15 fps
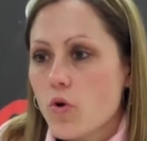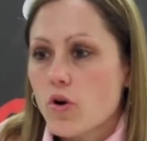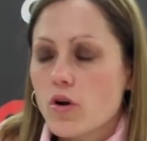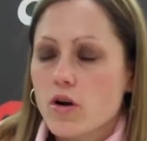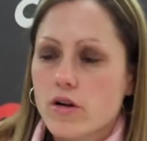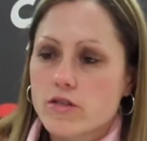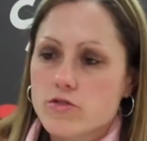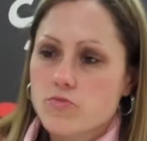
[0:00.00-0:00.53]

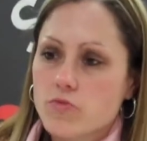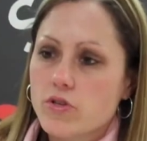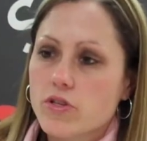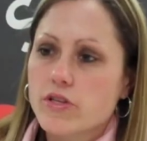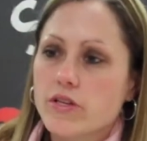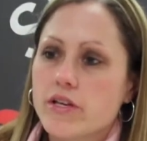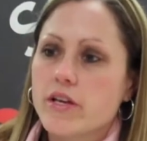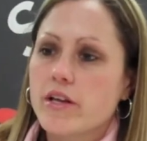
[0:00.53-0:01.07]
work on is
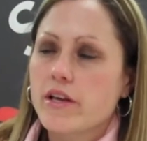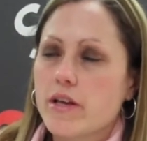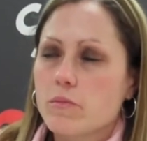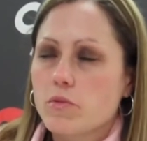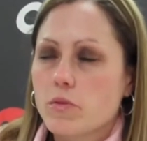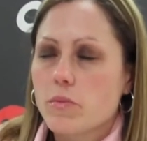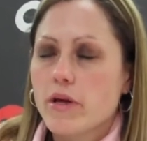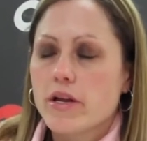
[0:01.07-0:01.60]
really getting
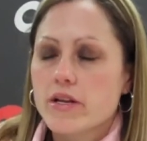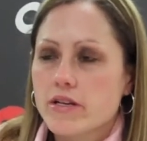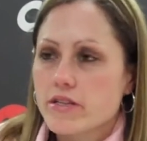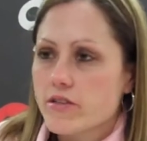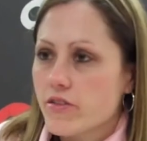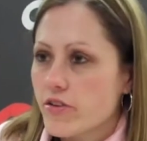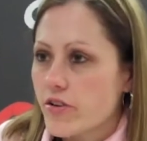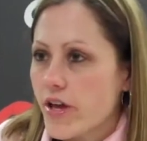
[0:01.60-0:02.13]
implemented
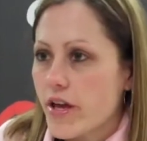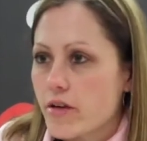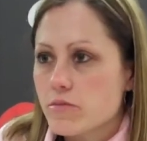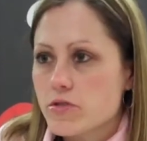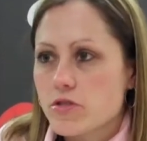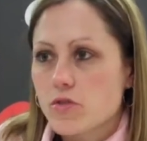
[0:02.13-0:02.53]
into their games.